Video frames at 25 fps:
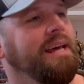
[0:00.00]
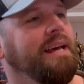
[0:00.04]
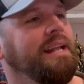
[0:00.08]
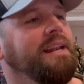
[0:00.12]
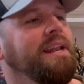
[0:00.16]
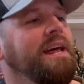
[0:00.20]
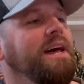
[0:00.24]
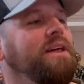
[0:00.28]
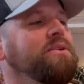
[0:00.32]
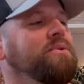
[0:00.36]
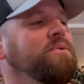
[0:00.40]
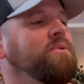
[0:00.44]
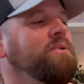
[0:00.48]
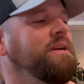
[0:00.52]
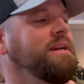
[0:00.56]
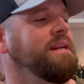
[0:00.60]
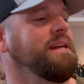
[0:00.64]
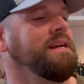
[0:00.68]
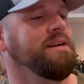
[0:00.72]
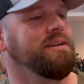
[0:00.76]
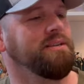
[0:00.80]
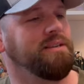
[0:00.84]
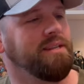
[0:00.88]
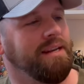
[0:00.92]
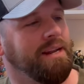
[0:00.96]
another one
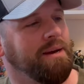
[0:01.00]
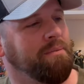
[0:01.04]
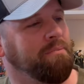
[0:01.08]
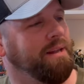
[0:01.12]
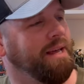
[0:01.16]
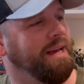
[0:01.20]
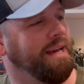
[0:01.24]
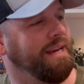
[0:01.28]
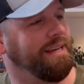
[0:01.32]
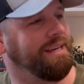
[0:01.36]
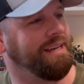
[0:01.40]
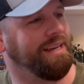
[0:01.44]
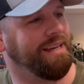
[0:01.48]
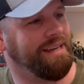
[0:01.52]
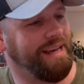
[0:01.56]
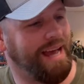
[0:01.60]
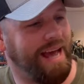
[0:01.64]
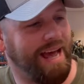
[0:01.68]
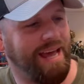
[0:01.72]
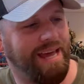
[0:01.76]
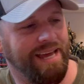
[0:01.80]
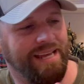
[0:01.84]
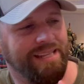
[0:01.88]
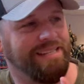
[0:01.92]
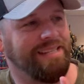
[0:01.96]
here that I'm like,
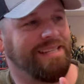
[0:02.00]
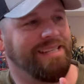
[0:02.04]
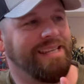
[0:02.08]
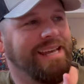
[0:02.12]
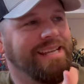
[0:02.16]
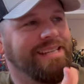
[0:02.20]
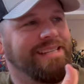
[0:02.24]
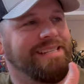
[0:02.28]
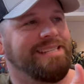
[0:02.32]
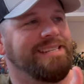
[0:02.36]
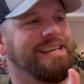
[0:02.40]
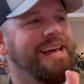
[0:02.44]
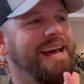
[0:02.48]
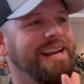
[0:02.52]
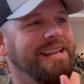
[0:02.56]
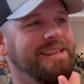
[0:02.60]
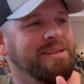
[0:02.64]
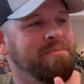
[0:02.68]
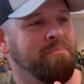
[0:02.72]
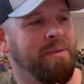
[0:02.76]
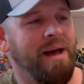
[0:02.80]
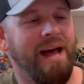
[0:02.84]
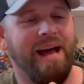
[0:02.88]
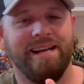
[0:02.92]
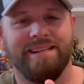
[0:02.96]
I hate to take this out of the
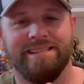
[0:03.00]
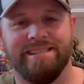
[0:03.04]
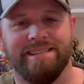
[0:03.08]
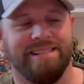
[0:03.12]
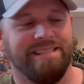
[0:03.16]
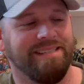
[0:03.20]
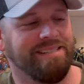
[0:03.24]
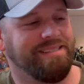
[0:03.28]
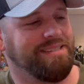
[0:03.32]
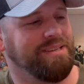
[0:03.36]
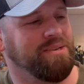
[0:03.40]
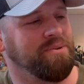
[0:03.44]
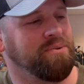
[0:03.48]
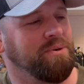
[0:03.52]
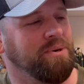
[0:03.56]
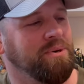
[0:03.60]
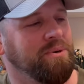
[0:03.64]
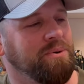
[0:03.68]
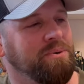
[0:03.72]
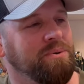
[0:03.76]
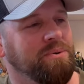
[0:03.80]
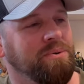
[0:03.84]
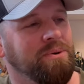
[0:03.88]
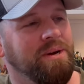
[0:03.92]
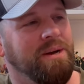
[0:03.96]
box. It looks so
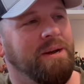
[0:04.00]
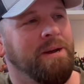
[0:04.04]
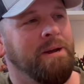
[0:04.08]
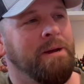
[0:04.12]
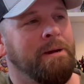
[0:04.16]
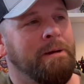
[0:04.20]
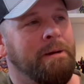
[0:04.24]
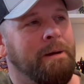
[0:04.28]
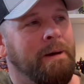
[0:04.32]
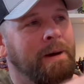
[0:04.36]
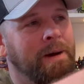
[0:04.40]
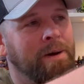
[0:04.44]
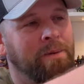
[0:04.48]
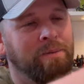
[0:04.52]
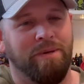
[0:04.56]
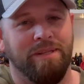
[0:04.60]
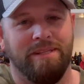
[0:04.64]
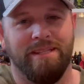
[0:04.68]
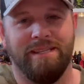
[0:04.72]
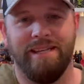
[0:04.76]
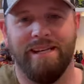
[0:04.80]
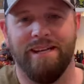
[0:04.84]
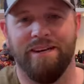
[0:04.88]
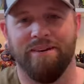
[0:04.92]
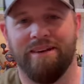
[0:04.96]
cool uh,
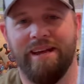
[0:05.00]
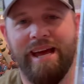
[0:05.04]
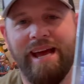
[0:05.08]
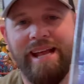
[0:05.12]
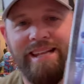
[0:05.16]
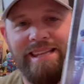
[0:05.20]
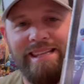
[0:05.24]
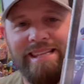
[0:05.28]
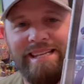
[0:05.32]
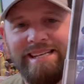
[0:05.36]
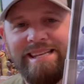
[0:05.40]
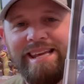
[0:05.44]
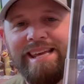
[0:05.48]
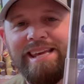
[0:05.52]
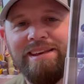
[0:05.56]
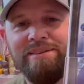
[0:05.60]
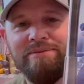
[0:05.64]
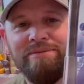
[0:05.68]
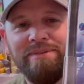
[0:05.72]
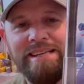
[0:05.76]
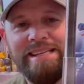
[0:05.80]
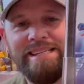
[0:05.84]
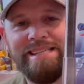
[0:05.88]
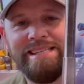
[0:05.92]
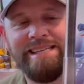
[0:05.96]
with, you know, kind of the
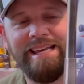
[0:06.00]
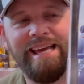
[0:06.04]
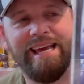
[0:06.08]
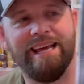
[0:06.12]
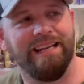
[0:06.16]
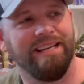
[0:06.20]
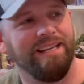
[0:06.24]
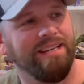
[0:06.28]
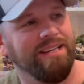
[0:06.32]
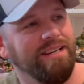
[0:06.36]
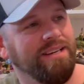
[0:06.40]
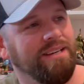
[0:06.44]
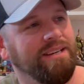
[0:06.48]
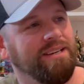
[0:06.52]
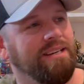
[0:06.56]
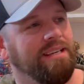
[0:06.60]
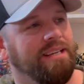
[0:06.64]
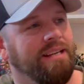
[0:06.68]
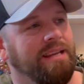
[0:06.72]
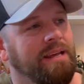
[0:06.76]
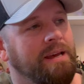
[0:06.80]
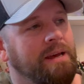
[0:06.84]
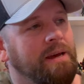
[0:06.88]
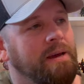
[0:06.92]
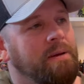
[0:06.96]
TV set look.
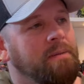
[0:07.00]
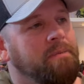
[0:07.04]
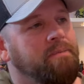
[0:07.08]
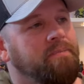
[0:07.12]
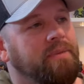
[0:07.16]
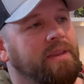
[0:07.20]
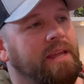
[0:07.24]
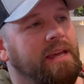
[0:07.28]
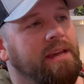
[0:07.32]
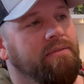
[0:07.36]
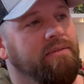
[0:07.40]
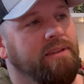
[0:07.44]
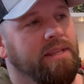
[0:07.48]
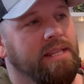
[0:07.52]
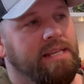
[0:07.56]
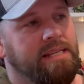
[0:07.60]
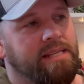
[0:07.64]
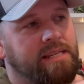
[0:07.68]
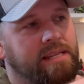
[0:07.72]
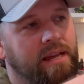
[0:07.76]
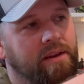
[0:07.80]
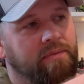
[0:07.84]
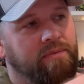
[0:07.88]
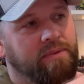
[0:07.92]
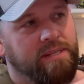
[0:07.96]
And even this
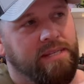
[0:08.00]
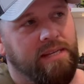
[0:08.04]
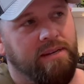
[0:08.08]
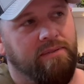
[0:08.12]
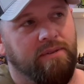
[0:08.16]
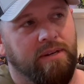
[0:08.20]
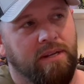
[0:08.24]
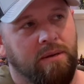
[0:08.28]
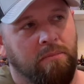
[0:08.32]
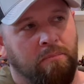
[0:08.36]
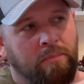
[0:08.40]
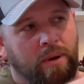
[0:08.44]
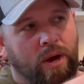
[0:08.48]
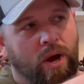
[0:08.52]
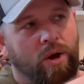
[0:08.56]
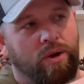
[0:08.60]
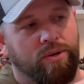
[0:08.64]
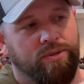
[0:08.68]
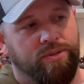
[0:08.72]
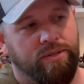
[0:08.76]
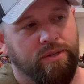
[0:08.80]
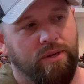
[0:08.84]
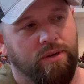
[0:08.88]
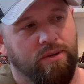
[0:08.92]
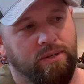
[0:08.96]
stuff is even
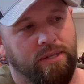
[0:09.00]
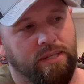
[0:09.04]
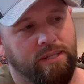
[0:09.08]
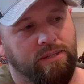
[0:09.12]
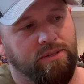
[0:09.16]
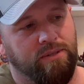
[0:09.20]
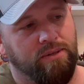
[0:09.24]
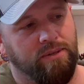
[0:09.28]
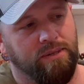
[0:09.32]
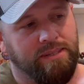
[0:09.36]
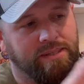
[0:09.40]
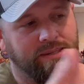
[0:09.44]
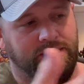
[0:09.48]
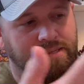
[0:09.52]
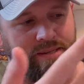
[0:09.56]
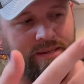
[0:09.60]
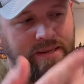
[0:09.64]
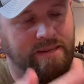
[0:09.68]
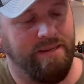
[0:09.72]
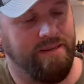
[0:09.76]
embossed on it. So it's,